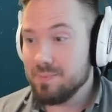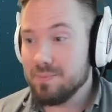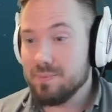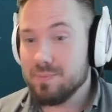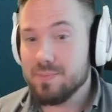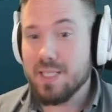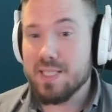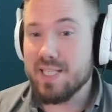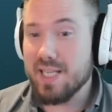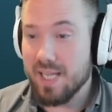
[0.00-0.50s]

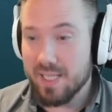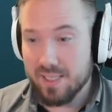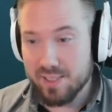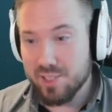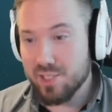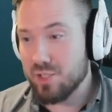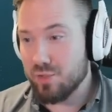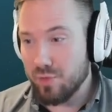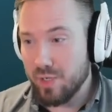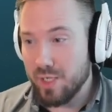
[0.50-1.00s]
Sailed
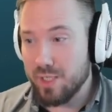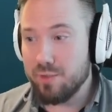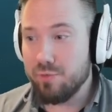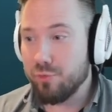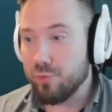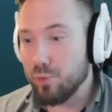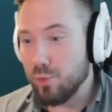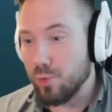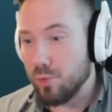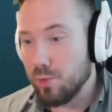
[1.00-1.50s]
straight
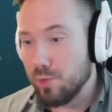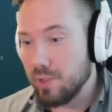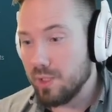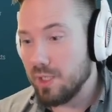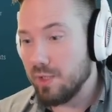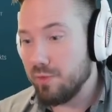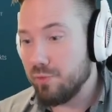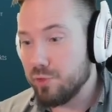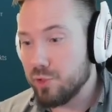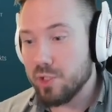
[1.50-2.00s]
through all the depth